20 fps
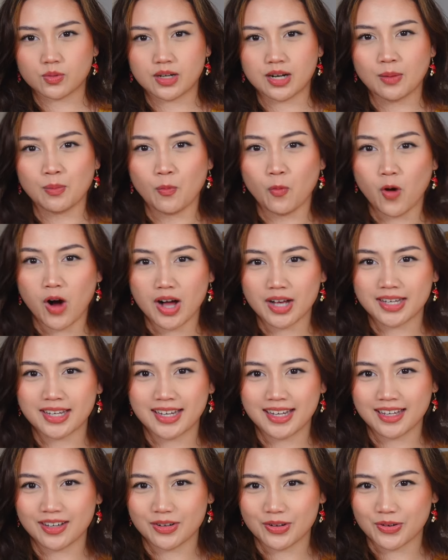when I'm
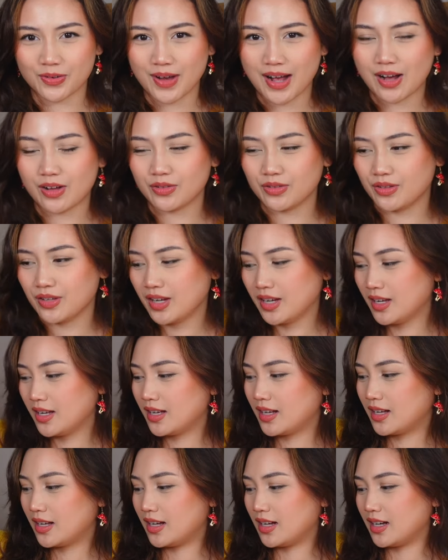walking around,
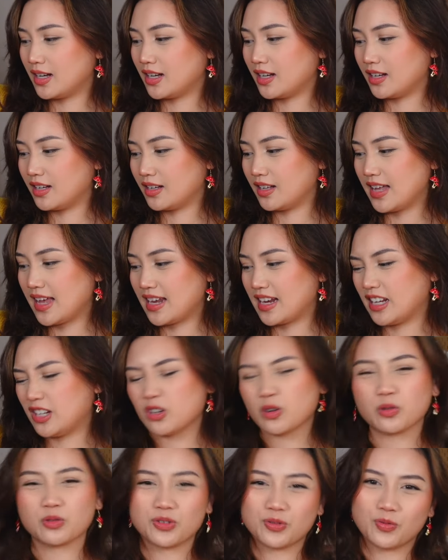and I
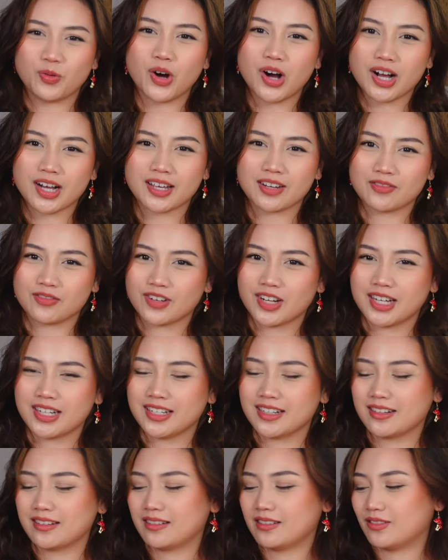don't walk and
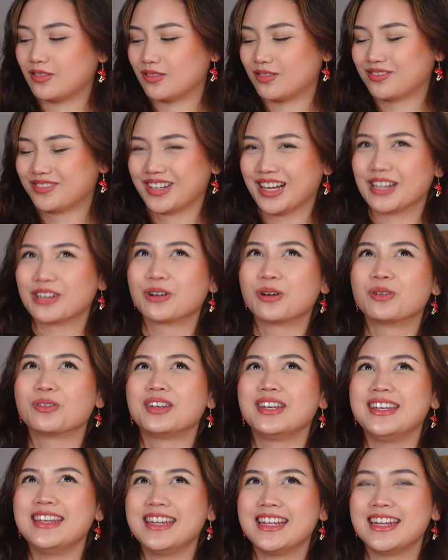run. I don't
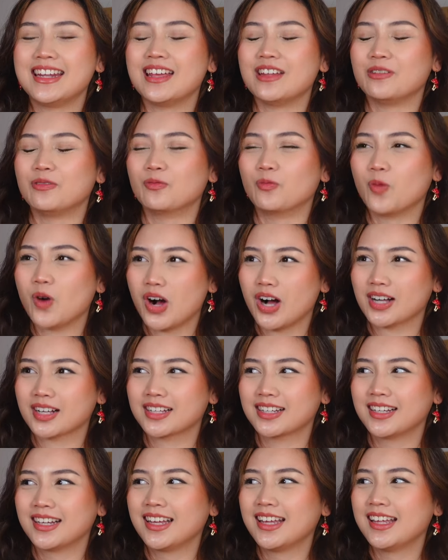knit and
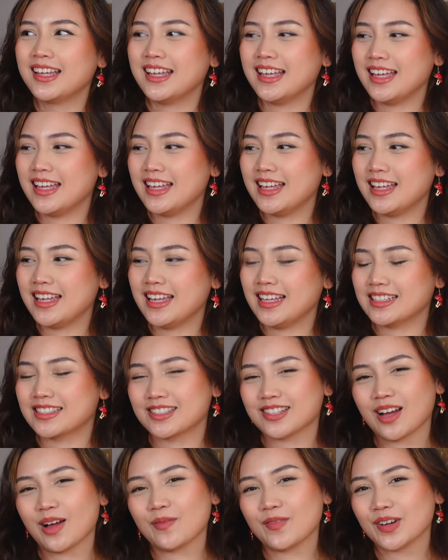walk.
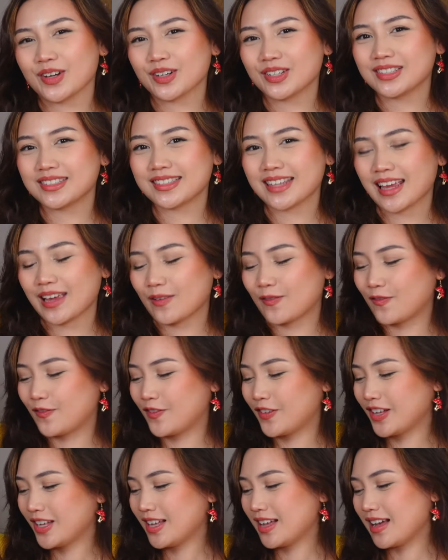It's not very
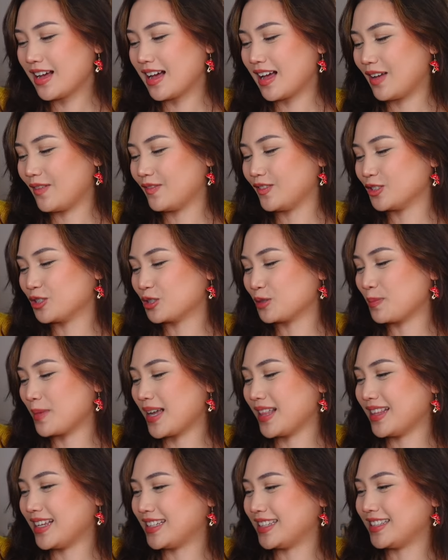safe. I've learned
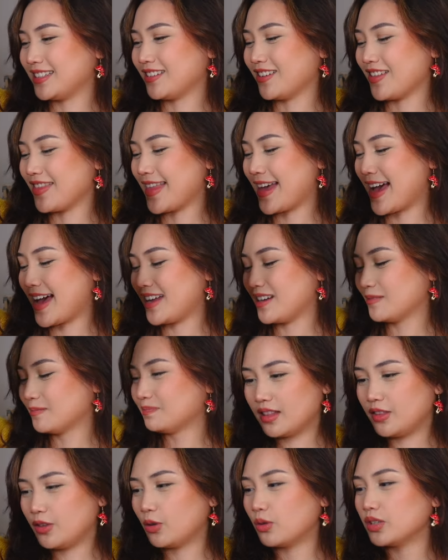my lesson on that.
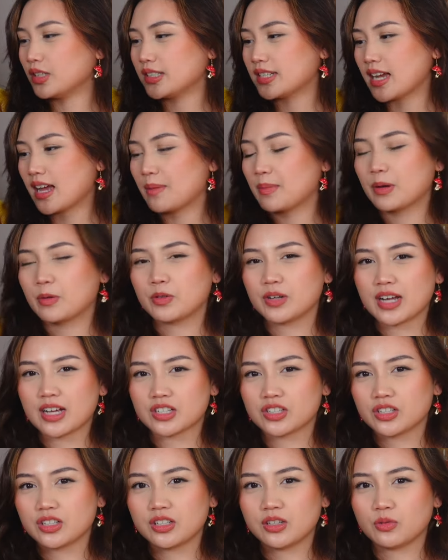The only time I would
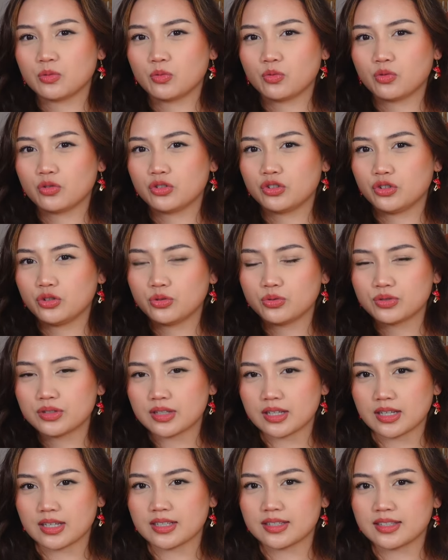actually use
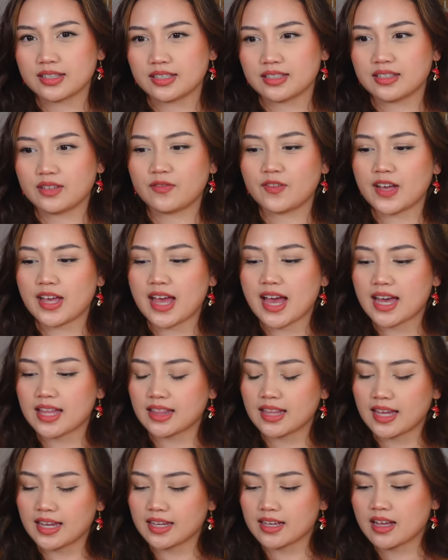this is if I
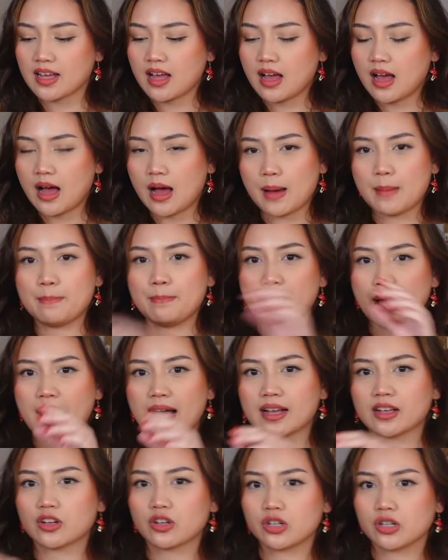had like a
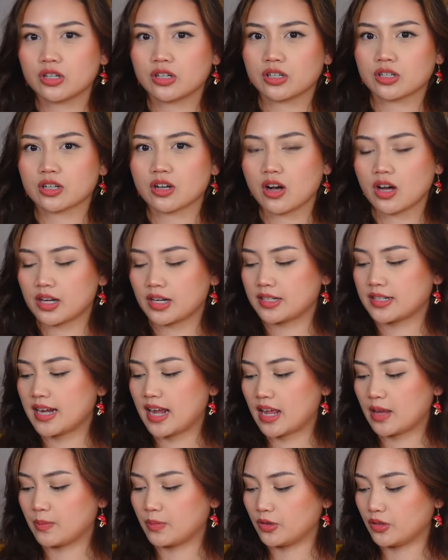bag hook on a
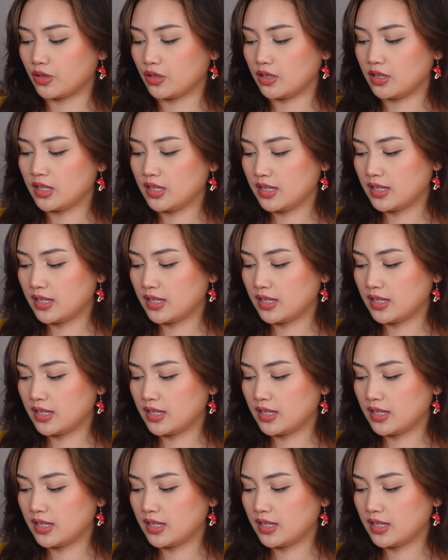table,